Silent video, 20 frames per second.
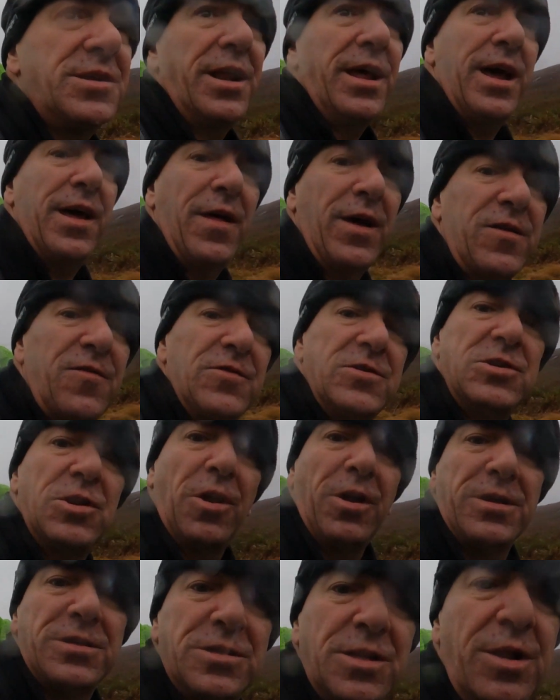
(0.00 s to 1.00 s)
today, that's for
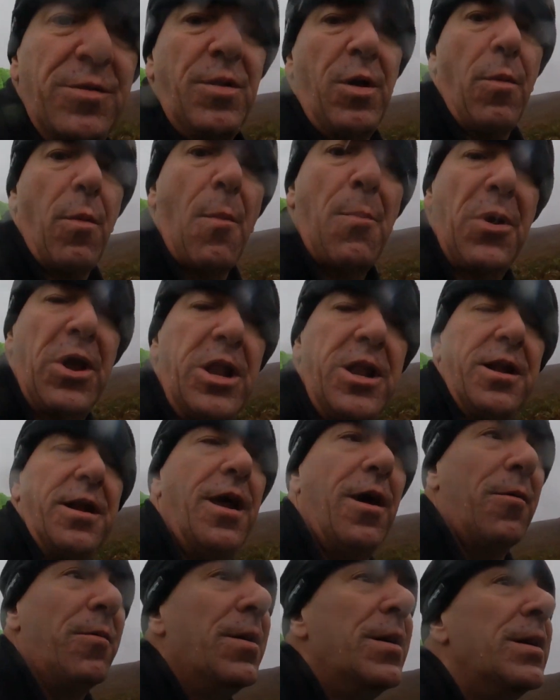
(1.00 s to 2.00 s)
sure. It's to do not but peen it
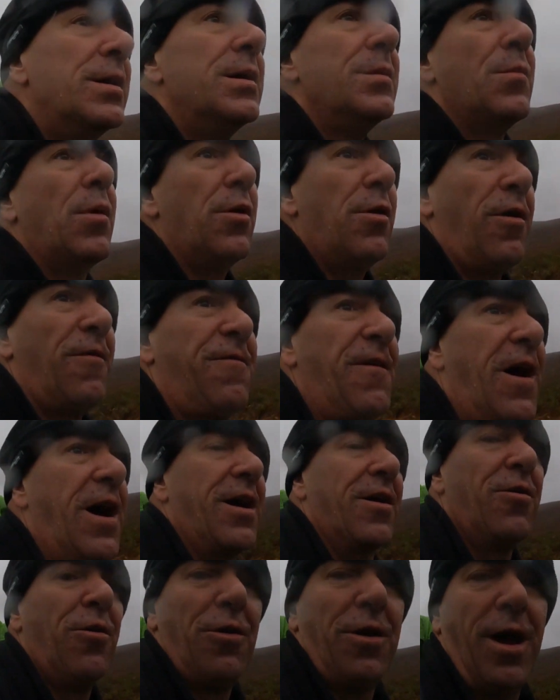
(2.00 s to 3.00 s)
down, but not far
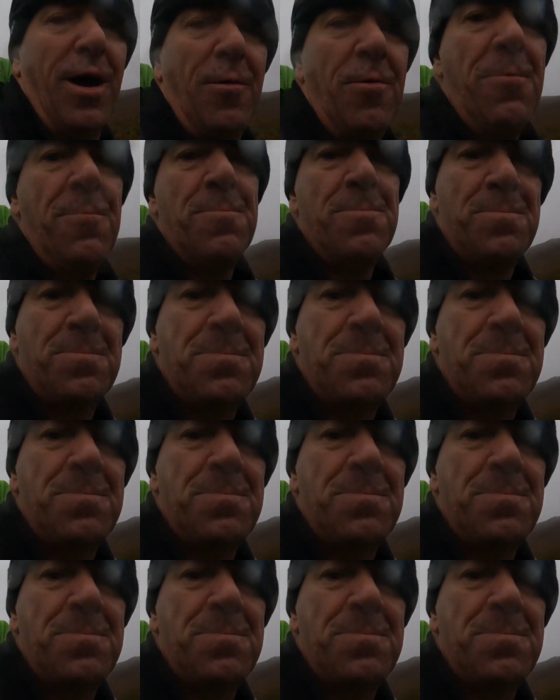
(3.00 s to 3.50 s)
to go now.